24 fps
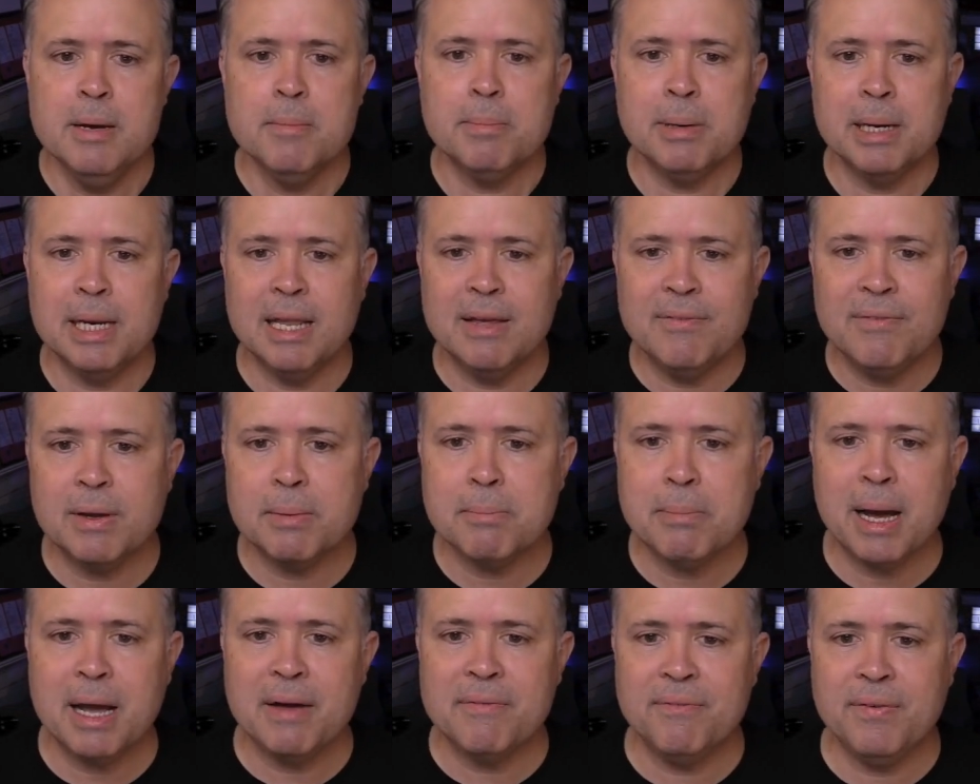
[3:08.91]
But
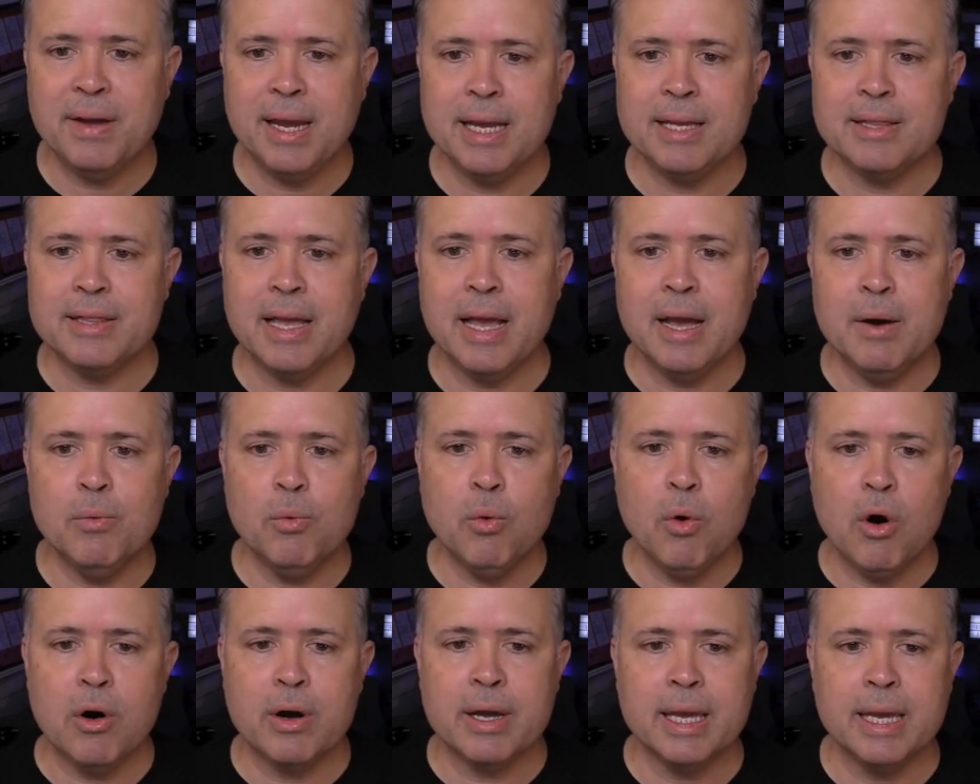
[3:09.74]
living by faith and
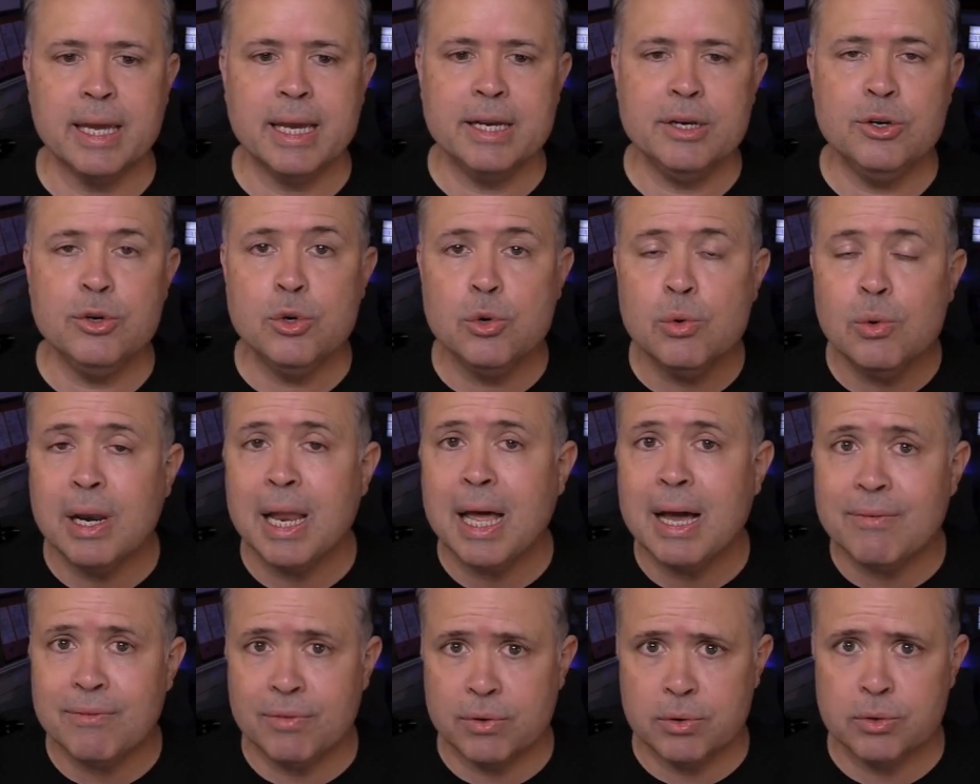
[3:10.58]
walking in new
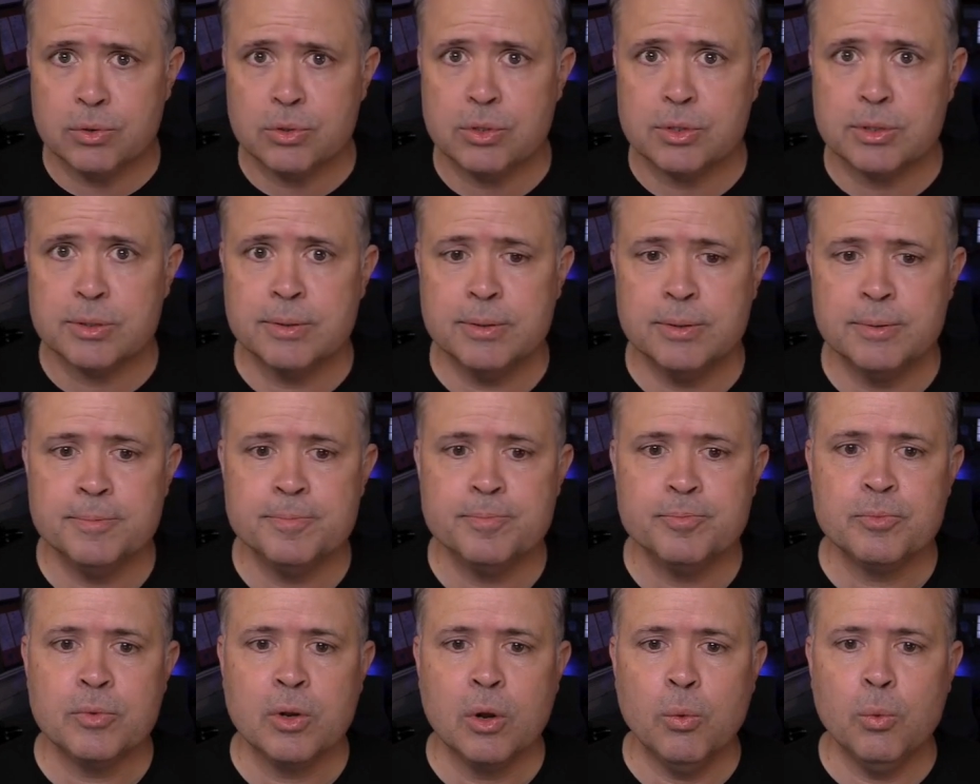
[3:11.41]
levels
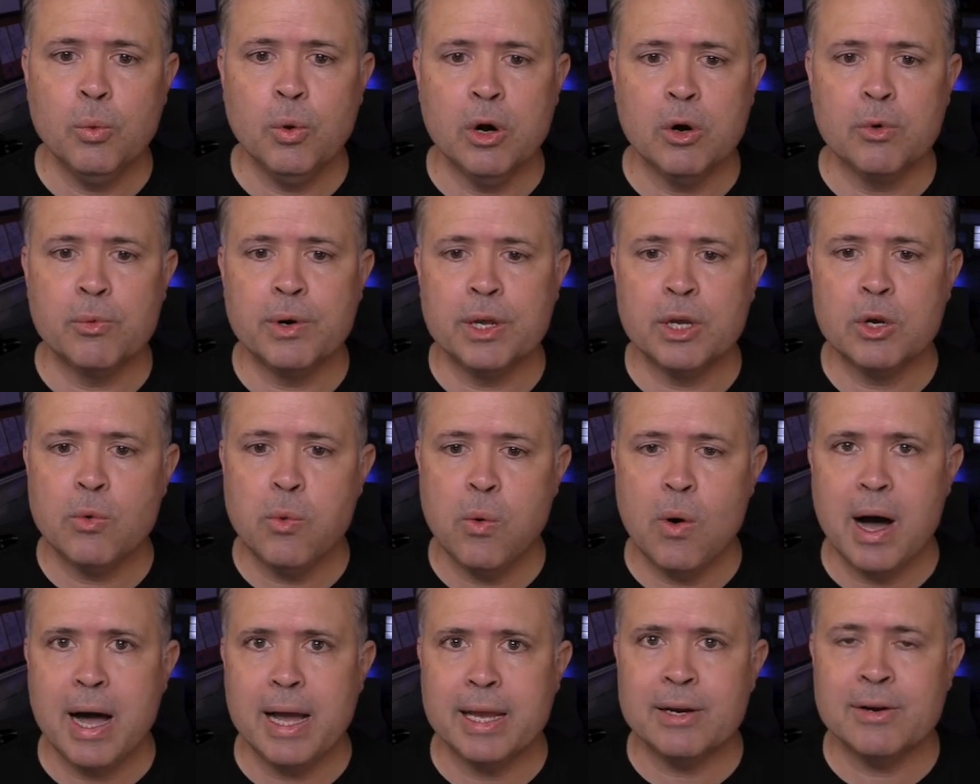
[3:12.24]
will
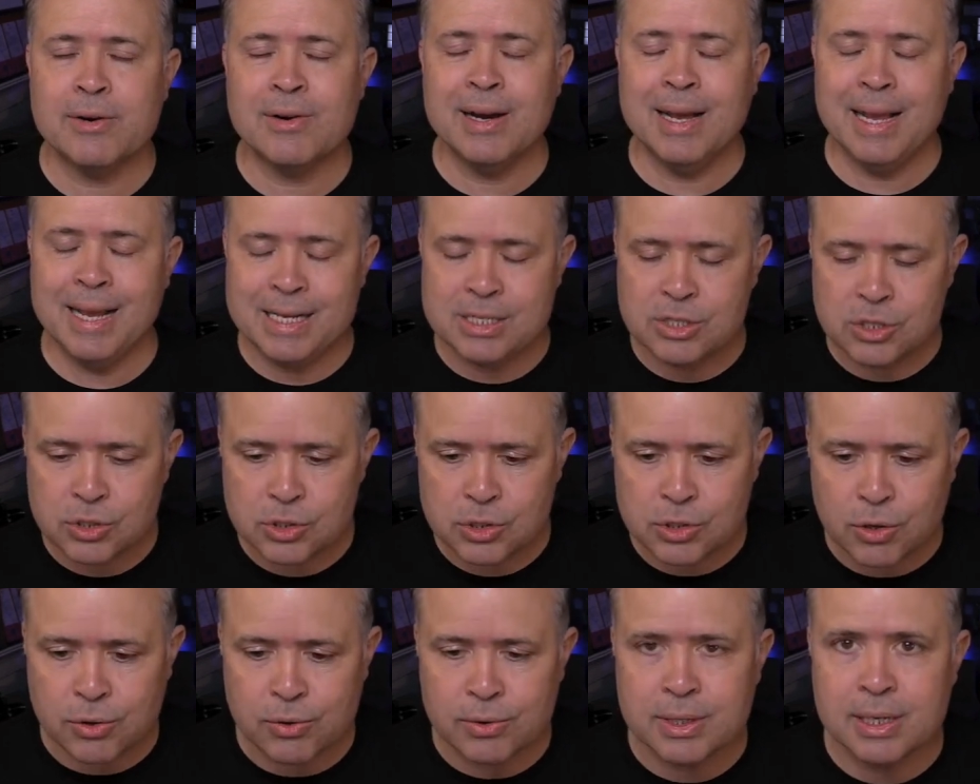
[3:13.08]
require a
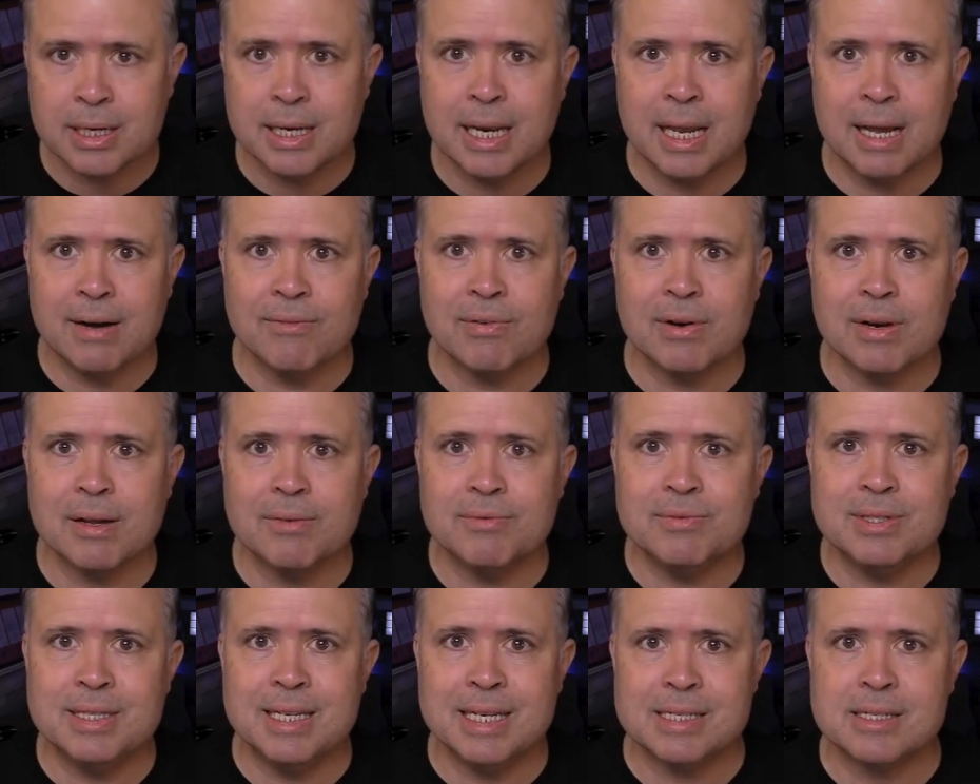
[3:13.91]
certain level
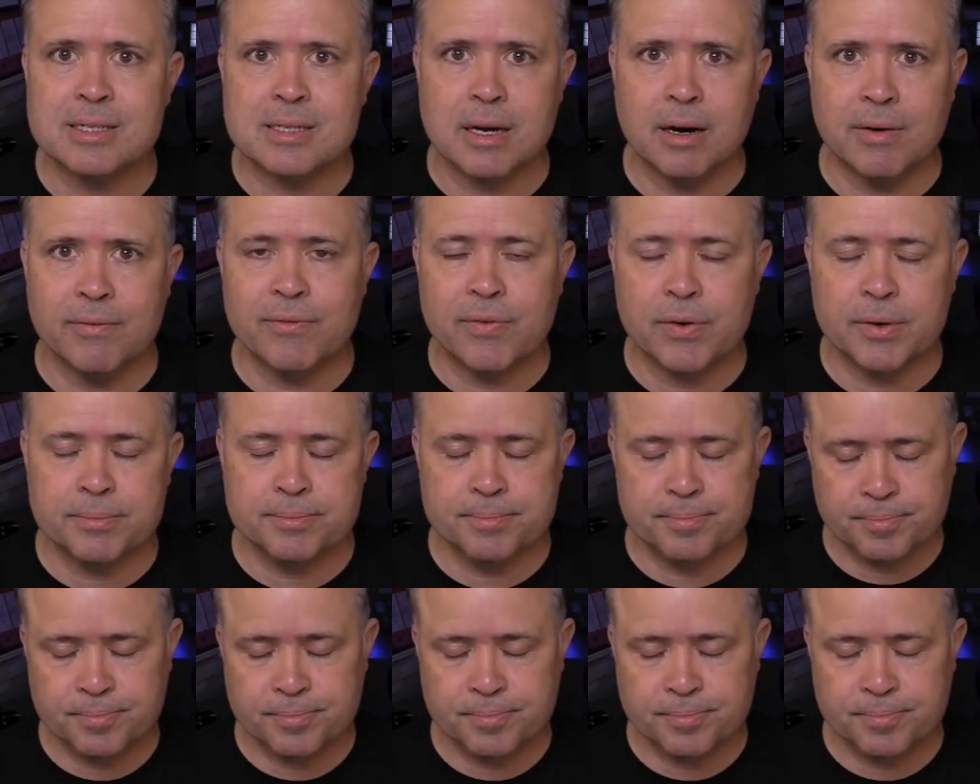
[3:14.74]
of discomfort.